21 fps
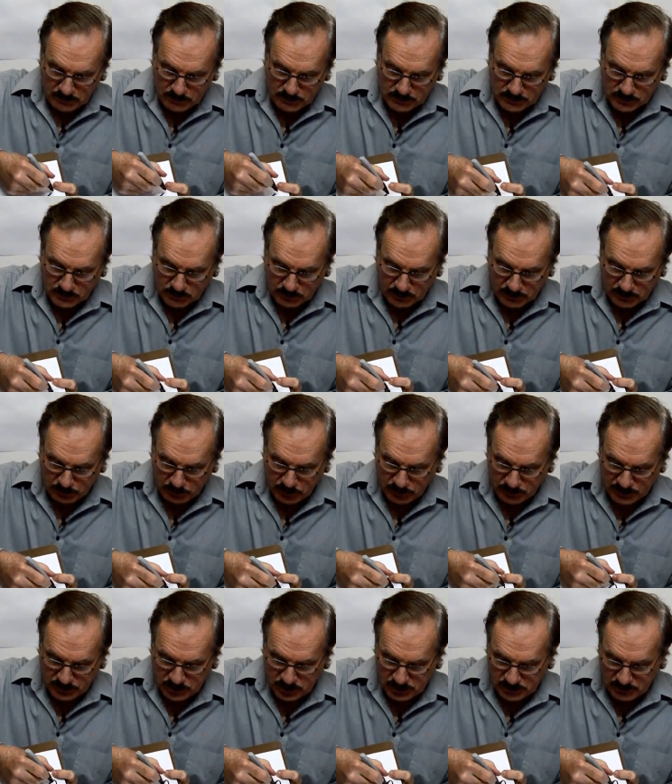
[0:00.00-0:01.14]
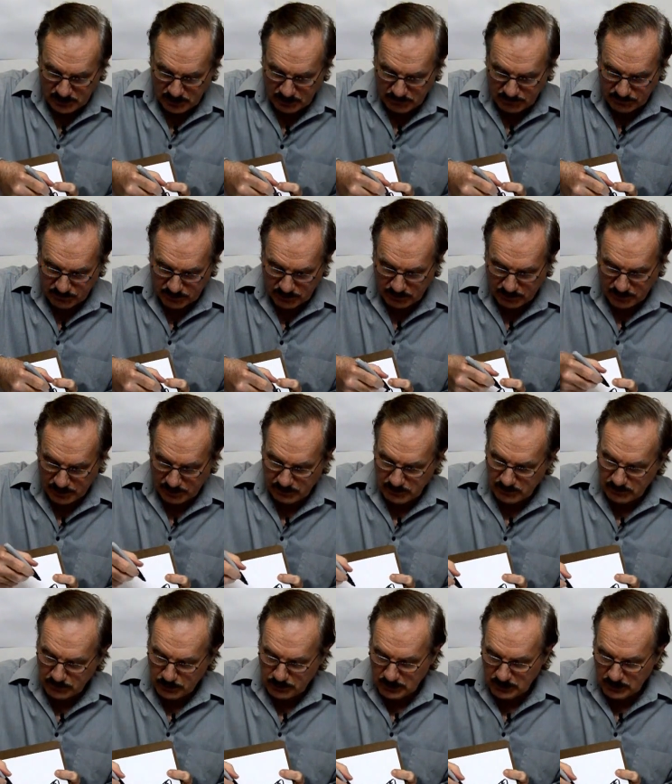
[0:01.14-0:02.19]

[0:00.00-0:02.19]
so we're going to put a G there for ground.